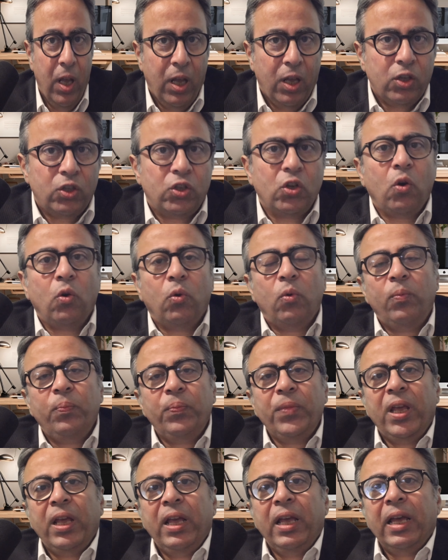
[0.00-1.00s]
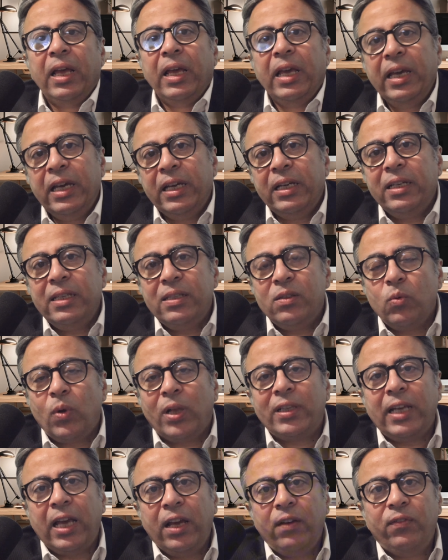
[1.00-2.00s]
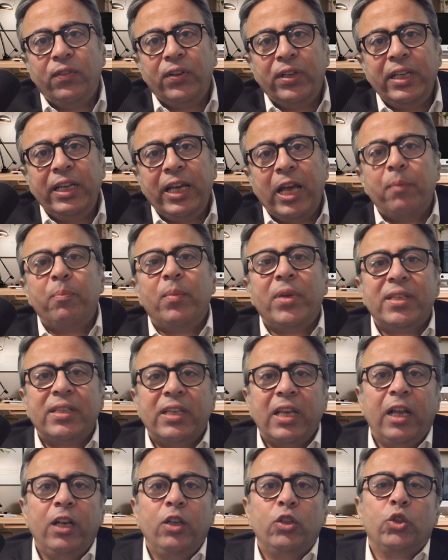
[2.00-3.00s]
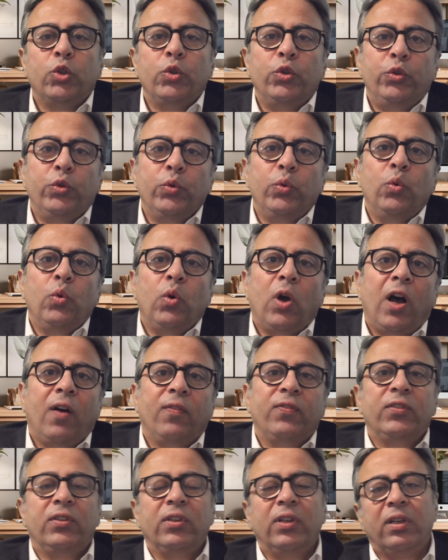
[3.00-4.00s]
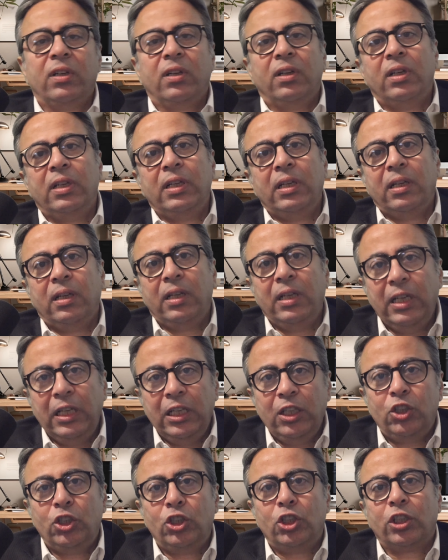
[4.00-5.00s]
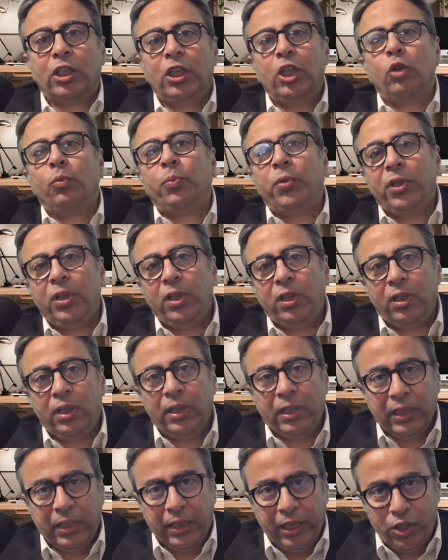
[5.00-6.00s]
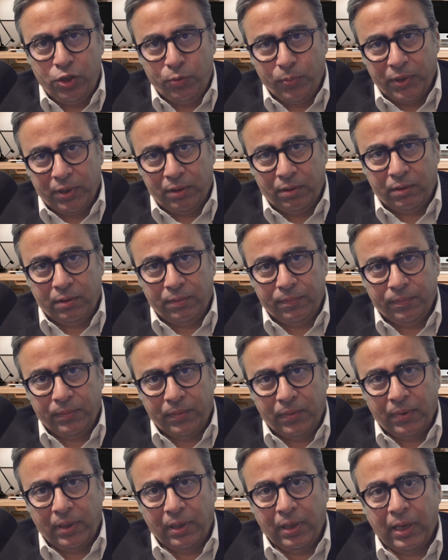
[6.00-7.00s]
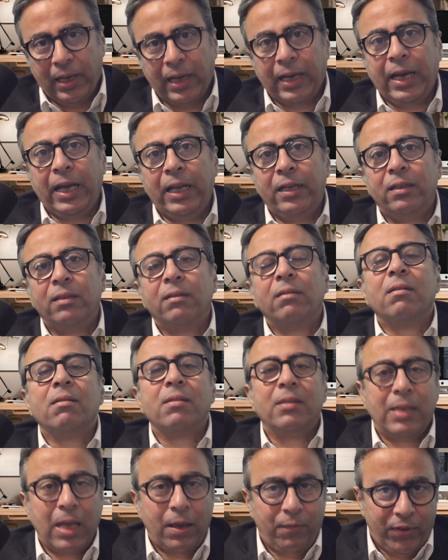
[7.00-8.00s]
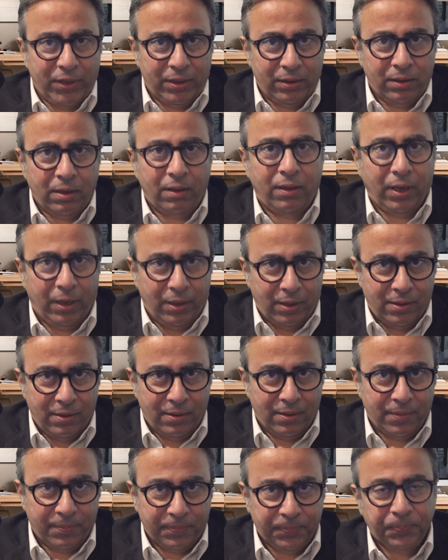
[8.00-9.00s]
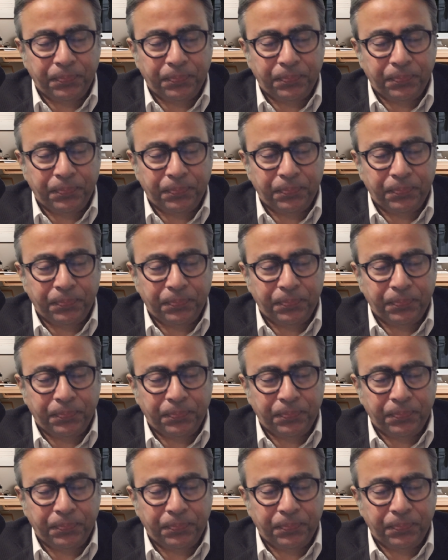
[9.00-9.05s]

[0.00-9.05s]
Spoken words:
So, here is what every MSL should do after each key opinion engagement. Again, 7 things.